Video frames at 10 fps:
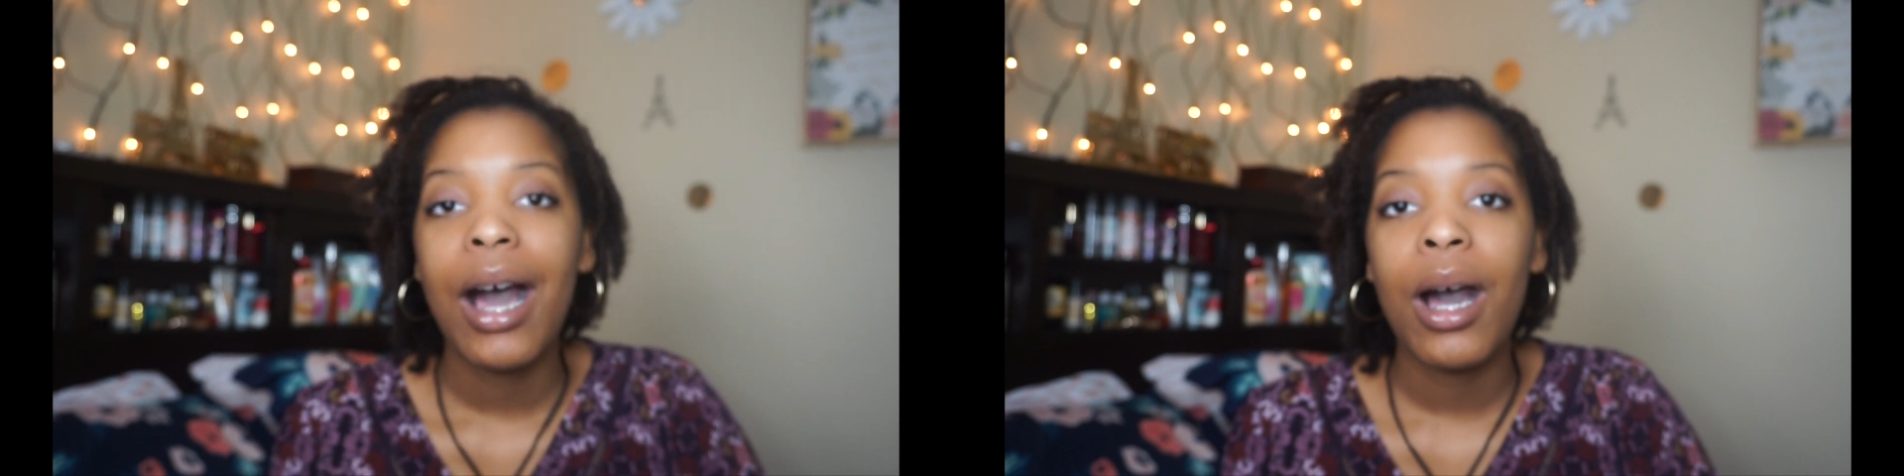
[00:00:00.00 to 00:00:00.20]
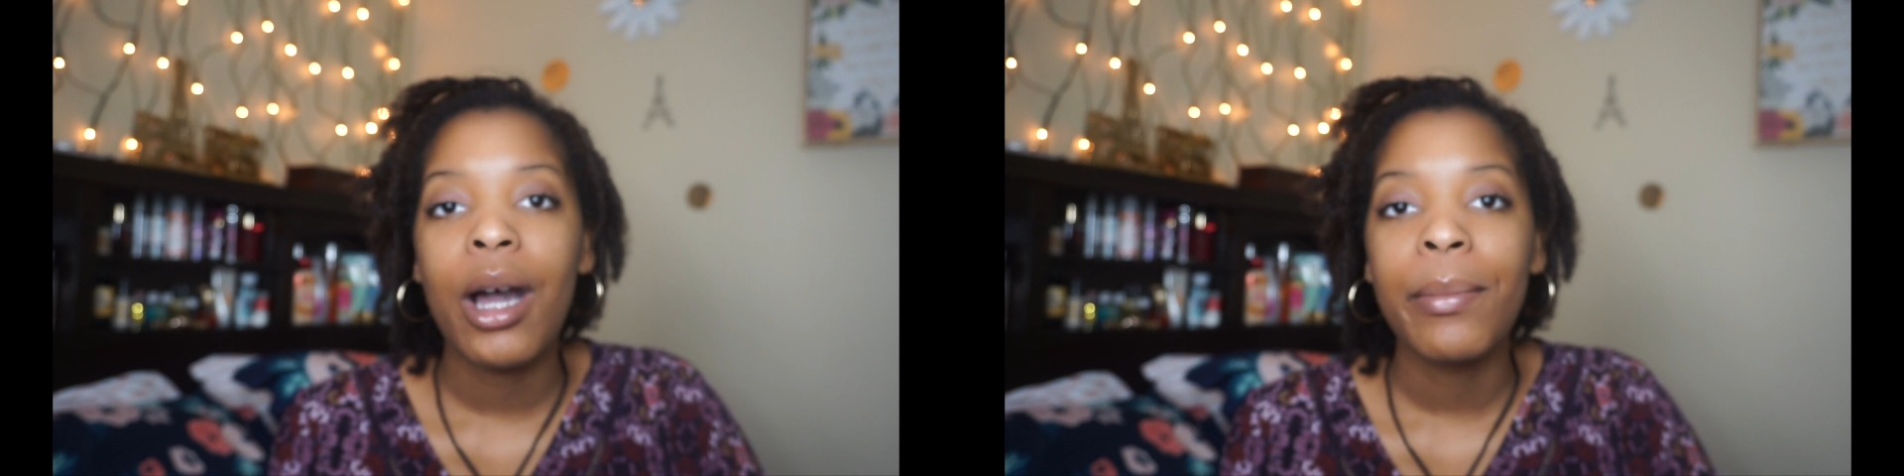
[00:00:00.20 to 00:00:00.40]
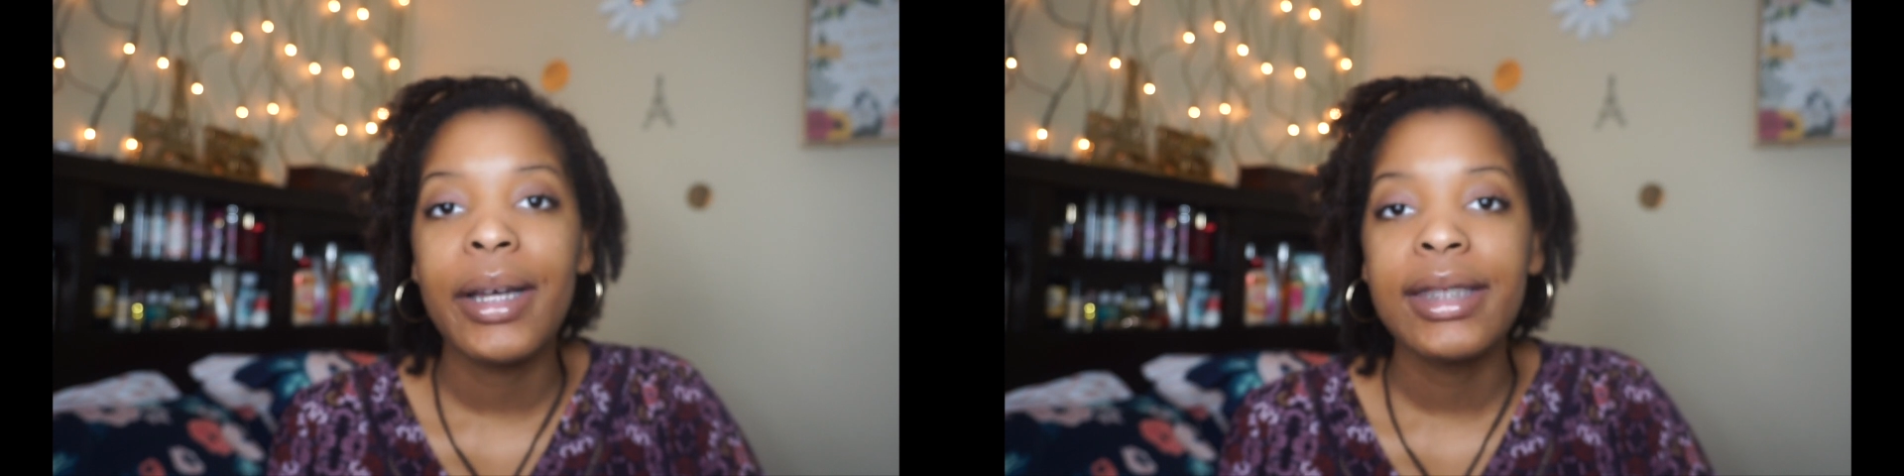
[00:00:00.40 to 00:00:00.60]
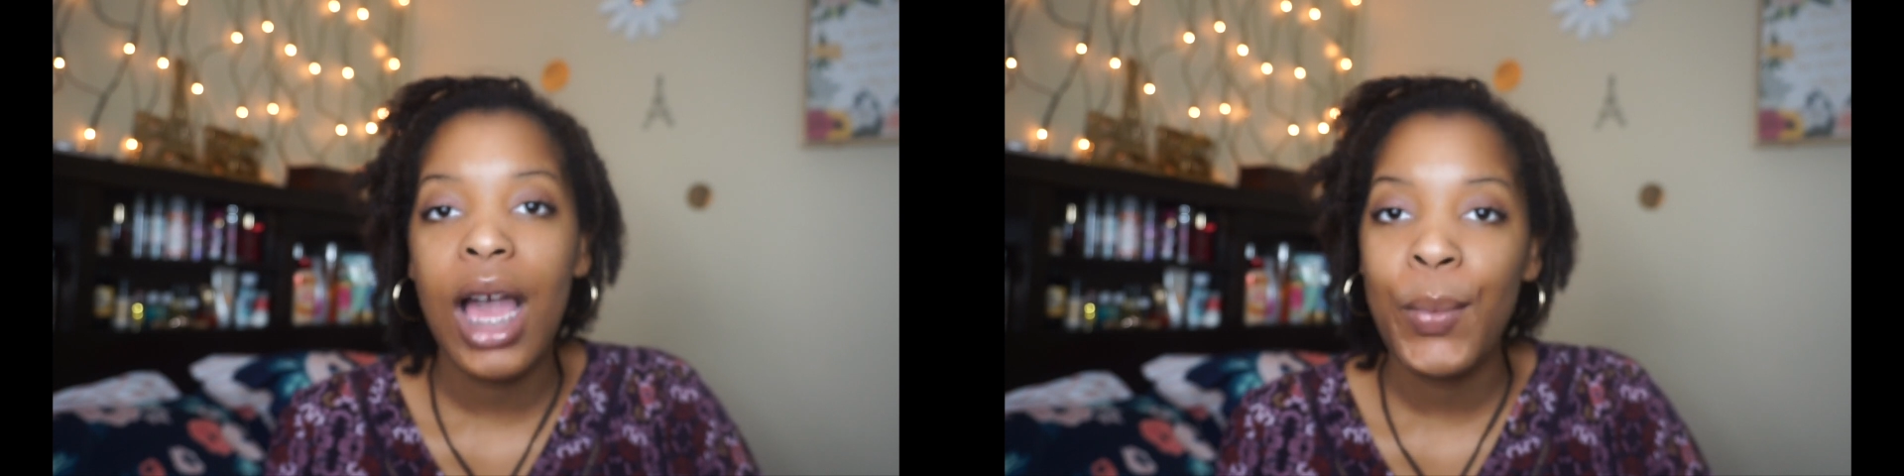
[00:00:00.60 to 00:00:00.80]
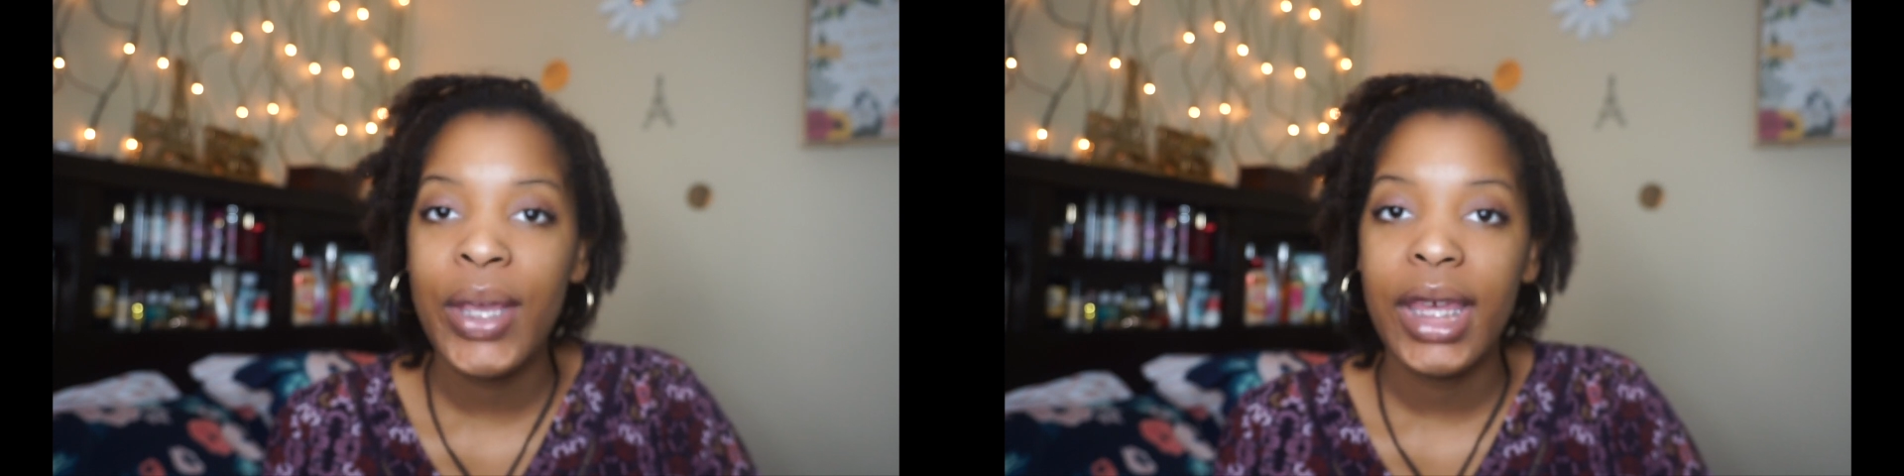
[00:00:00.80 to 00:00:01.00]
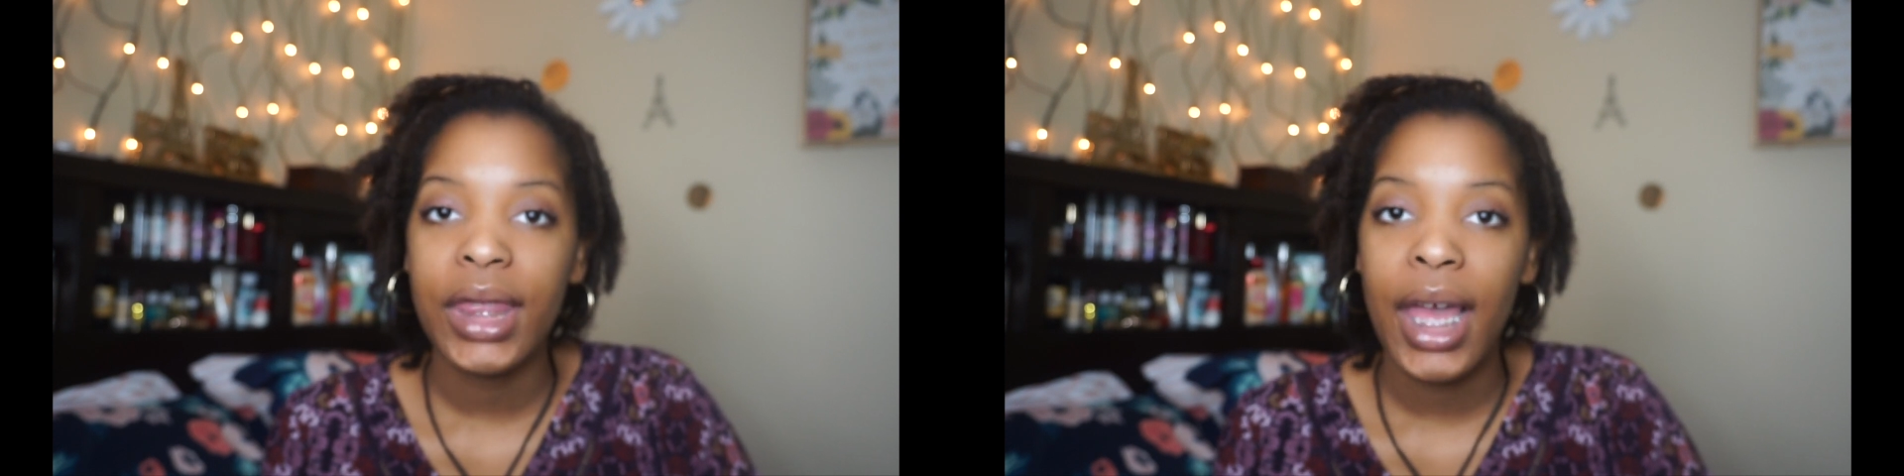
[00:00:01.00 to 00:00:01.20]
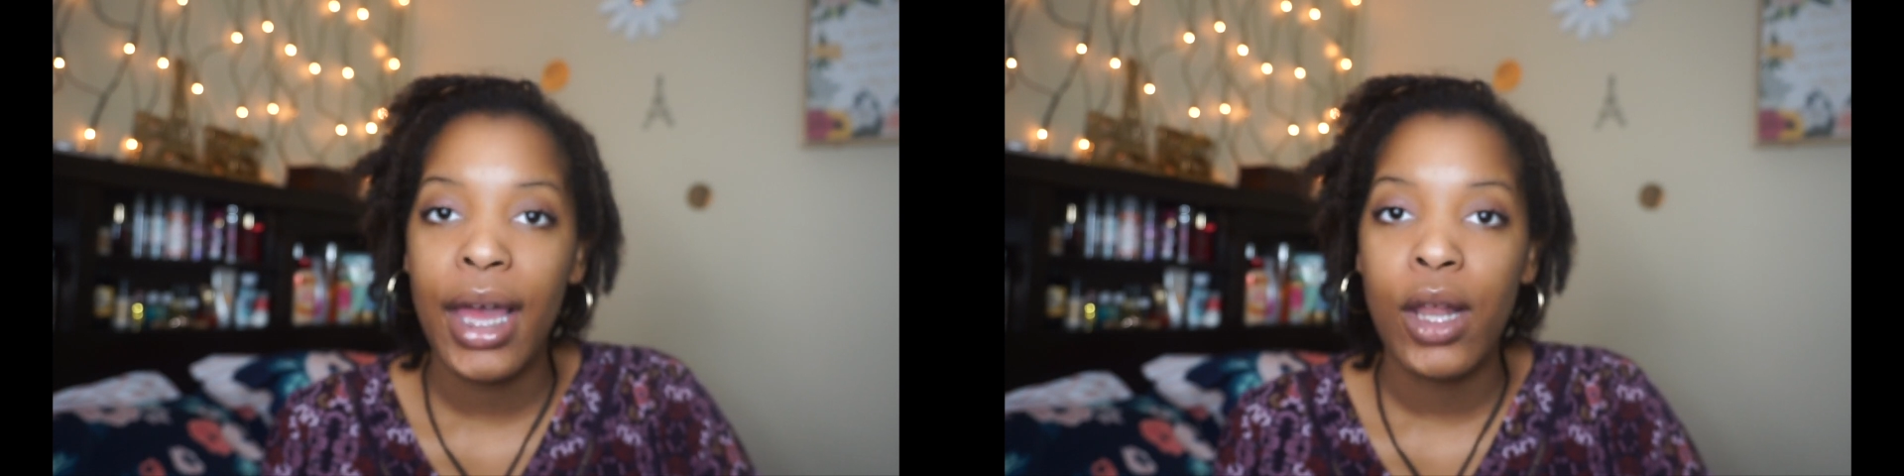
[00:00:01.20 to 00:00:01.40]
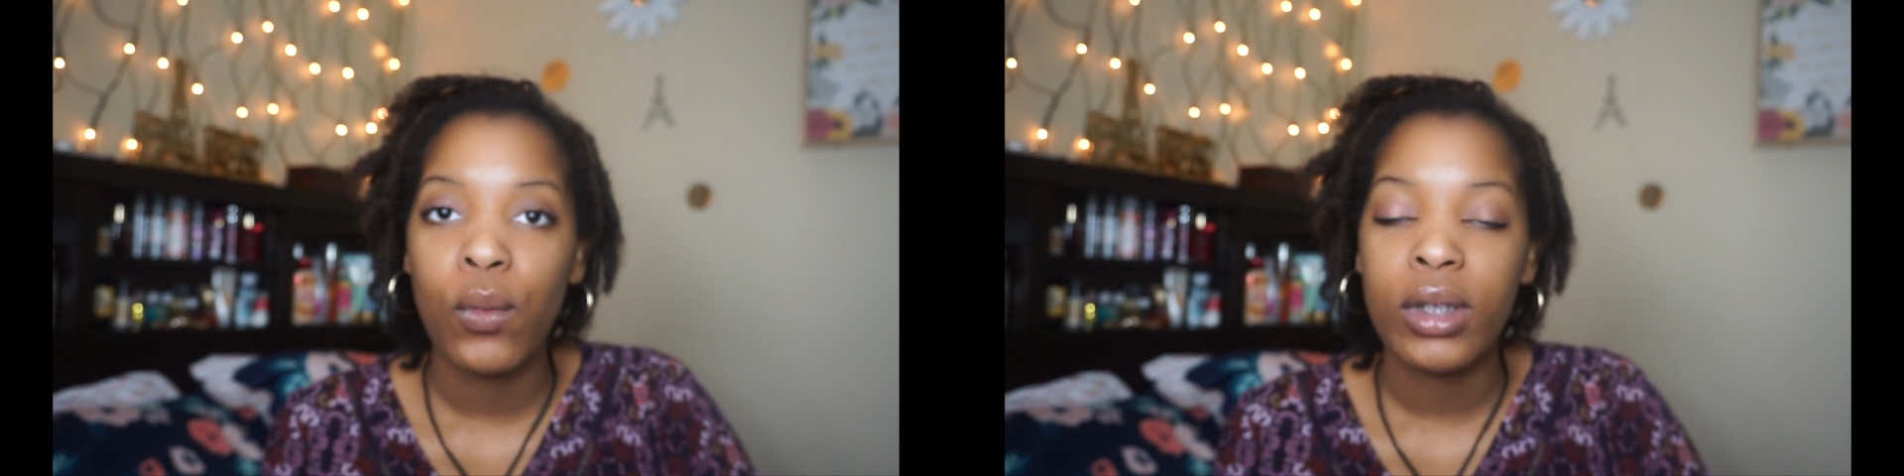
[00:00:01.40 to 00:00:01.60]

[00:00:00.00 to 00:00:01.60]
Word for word: um, a topic that